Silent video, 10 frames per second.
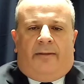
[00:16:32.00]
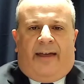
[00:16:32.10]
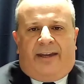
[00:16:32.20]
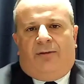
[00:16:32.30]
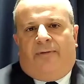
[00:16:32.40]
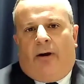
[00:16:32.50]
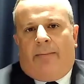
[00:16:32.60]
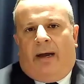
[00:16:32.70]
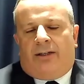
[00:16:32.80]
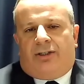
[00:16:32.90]
Thank you very
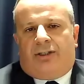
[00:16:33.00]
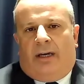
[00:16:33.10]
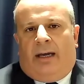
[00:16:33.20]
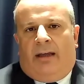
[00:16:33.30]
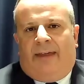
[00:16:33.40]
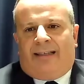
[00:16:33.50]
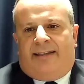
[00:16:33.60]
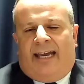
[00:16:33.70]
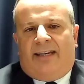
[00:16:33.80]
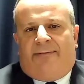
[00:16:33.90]
much. Uh, that's
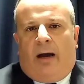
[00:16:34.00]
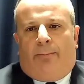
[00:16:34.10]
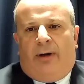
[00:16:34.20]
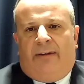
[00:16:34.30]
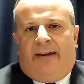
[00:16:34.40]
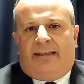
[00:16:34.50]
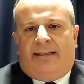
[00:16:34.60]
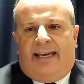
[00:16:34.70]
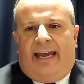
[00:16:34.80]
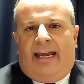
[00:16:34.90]
the end of our briefing
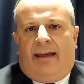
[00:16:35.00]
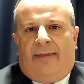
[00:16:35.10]
today.